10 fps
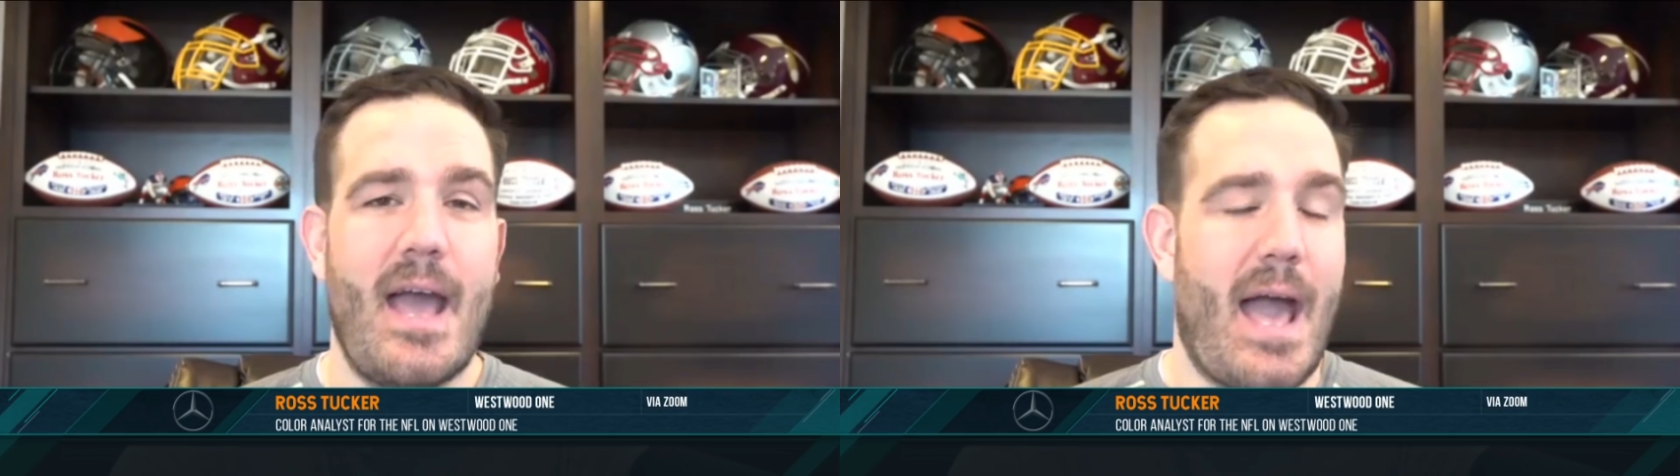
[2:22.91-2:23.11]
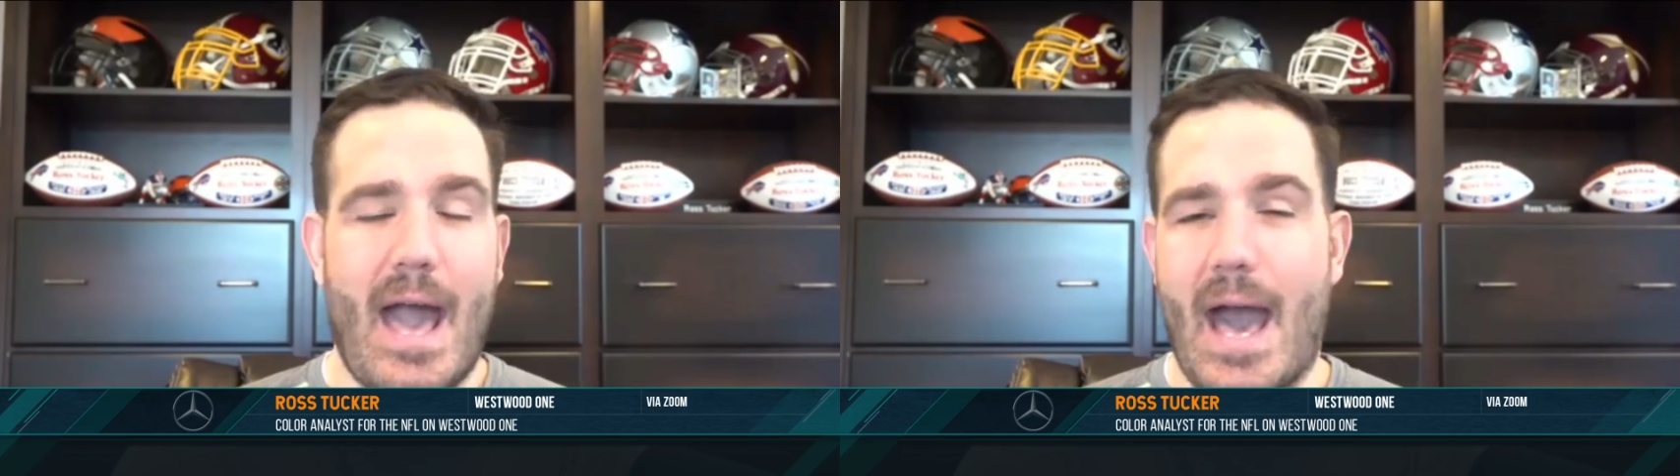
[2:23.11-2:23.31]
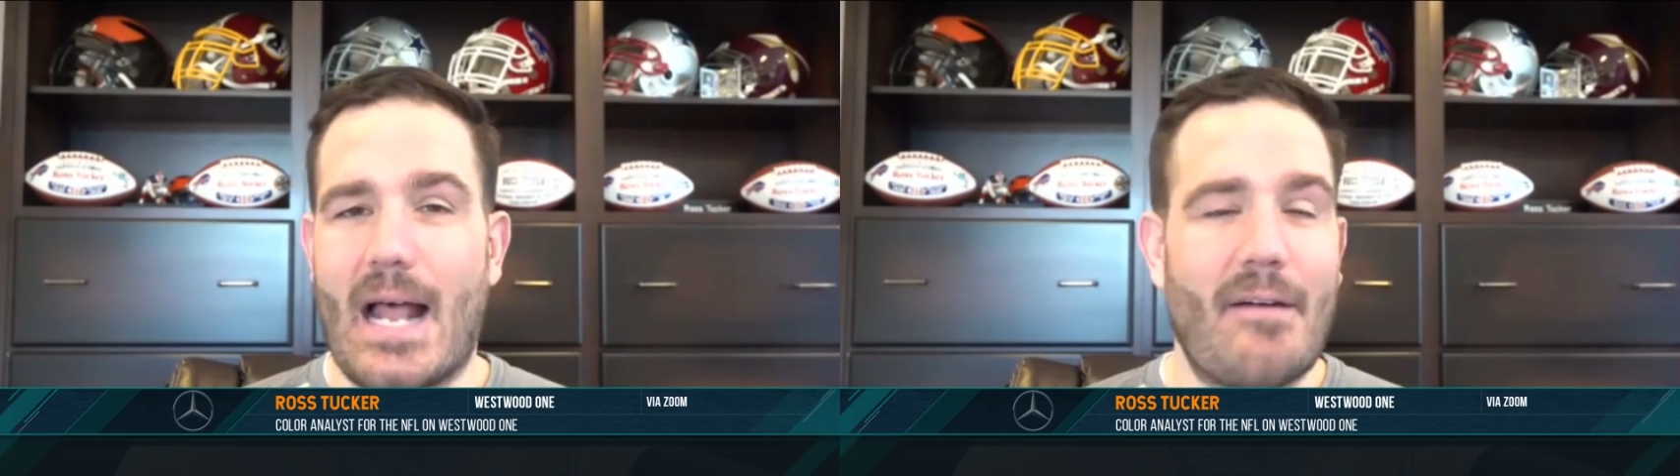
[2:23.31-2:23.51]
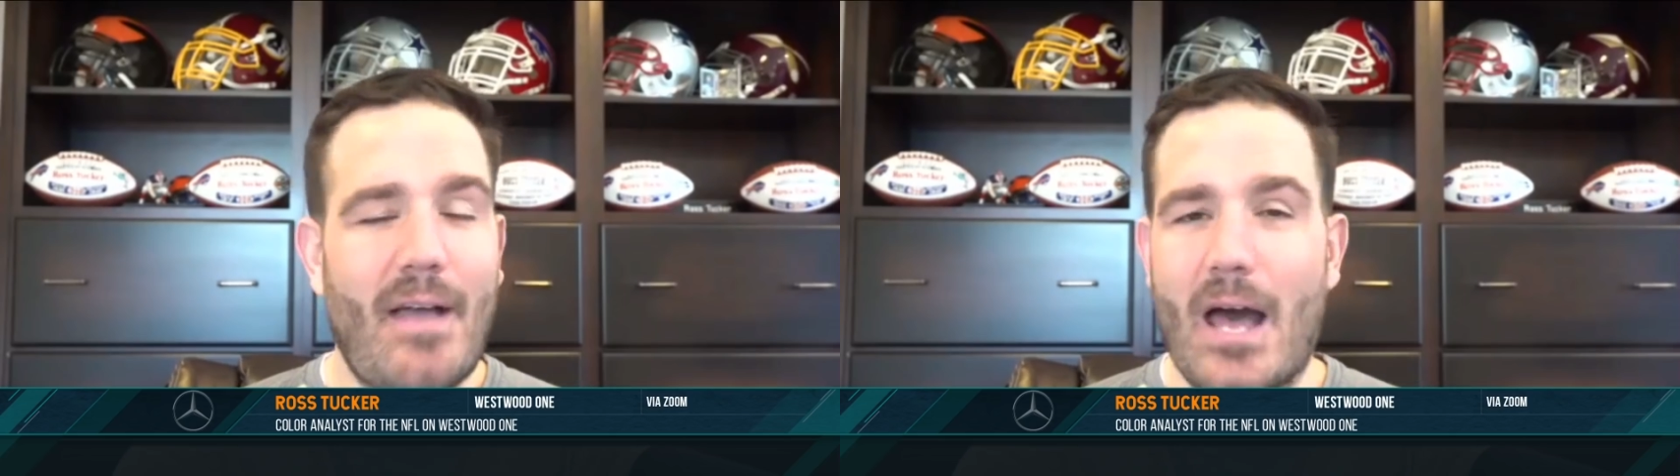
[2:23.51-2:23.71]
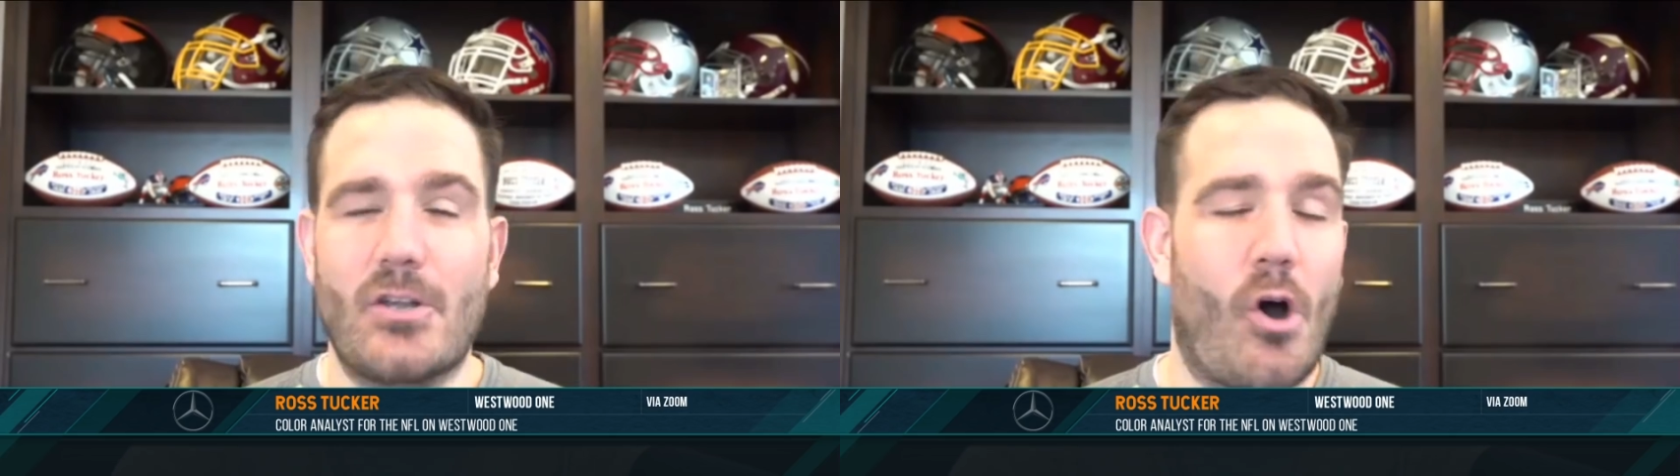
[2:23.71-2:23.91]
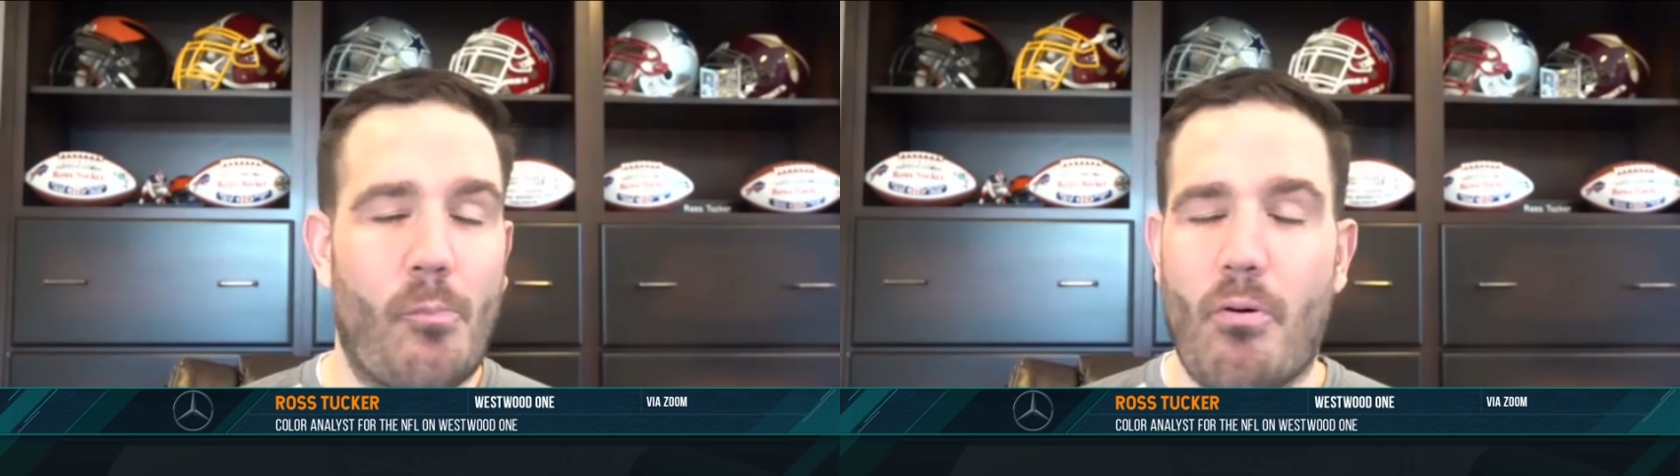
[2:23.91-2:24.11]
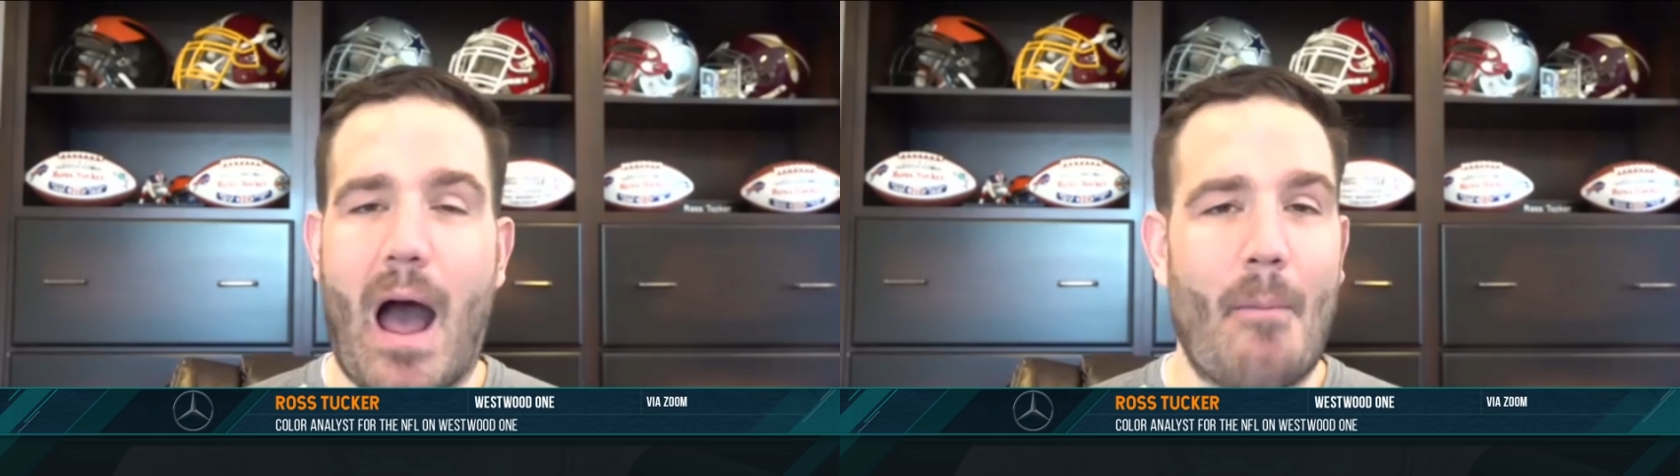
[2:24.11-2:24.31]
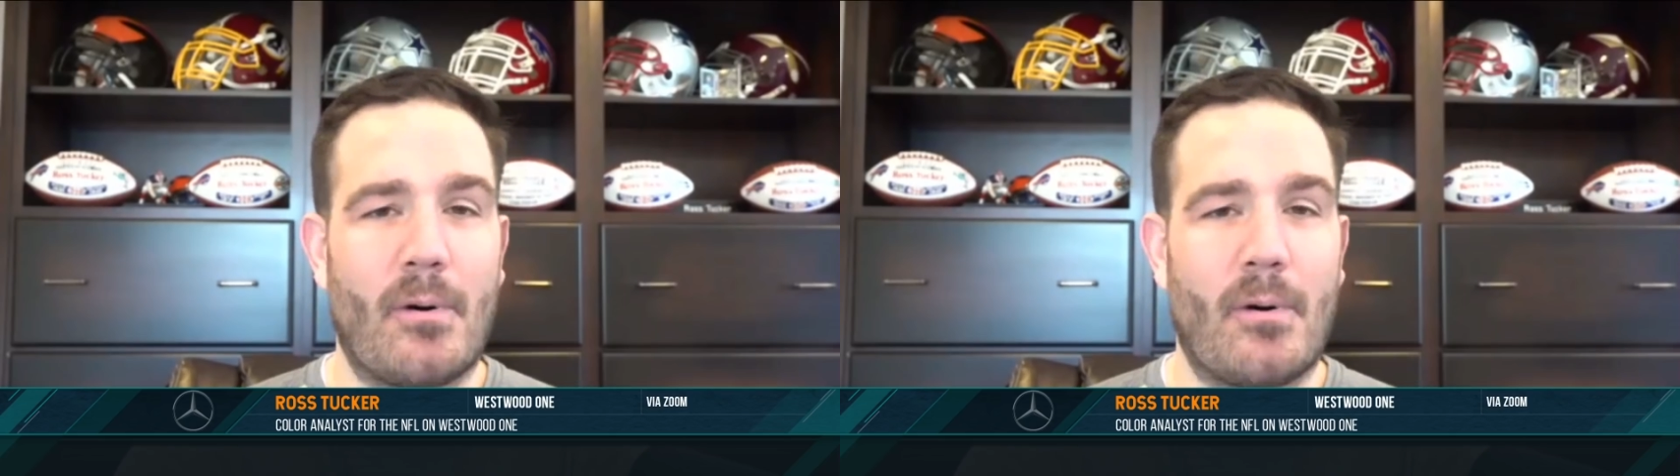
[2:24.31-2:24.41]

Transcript: And I've got no problem